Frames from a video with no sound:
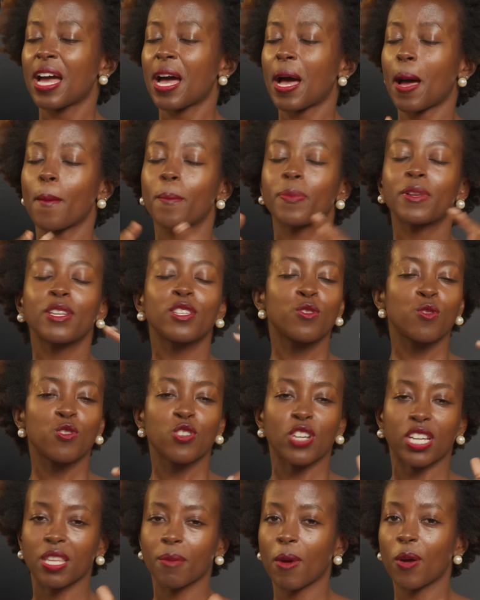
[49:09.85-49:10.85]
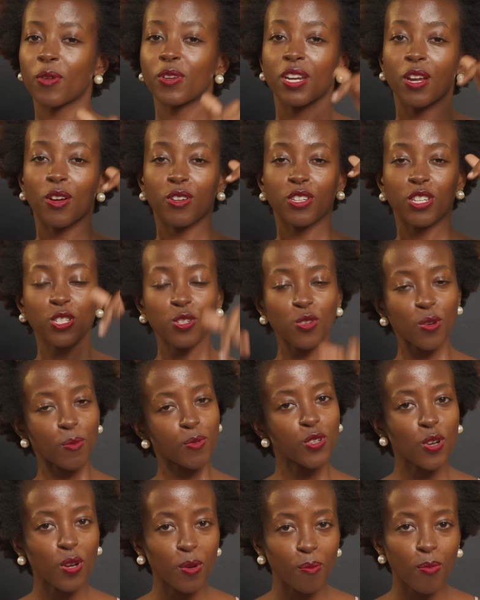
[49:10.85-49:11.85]
Um, please do check them out in our
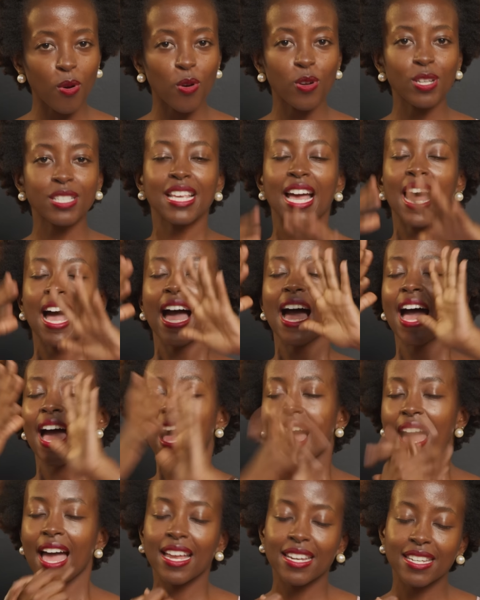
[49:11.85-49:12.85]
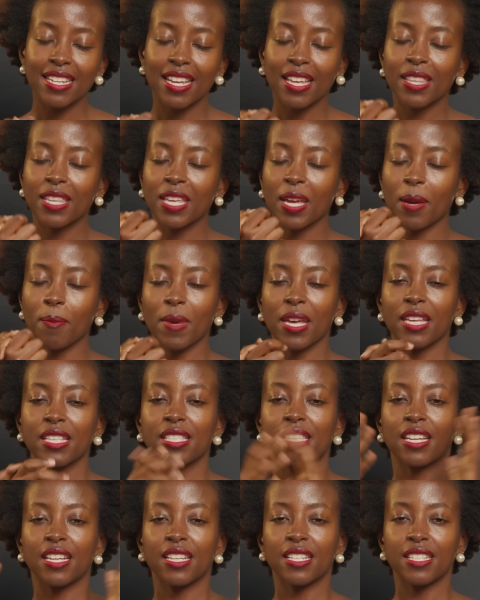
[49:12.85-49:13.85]
description box and the
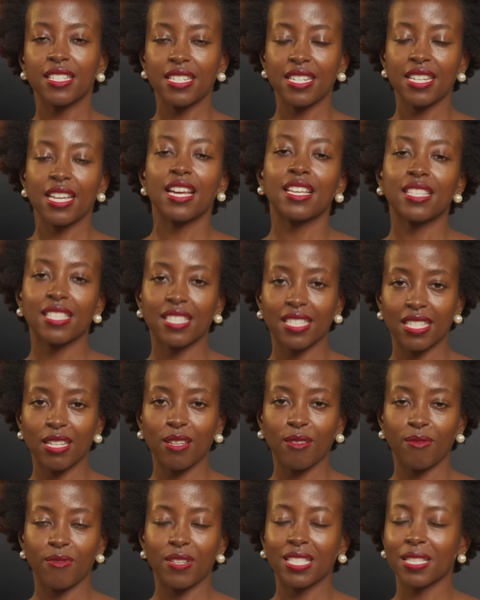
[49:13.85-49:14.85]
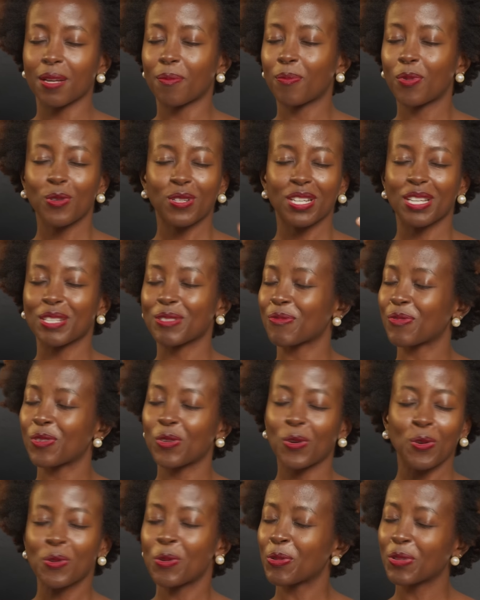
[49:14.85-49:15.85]
amazing DSTV supporters of
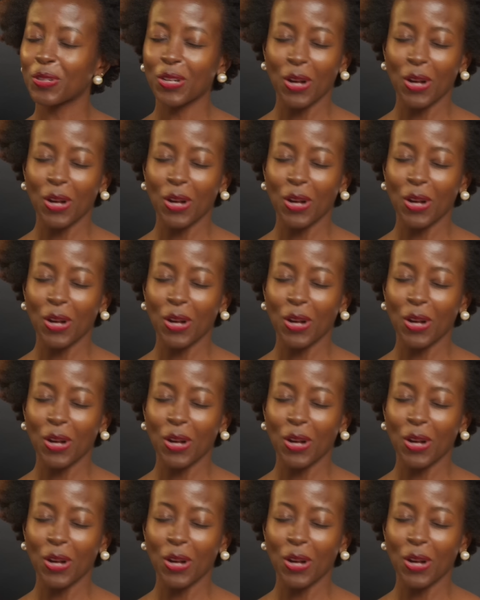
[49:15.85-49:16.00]
local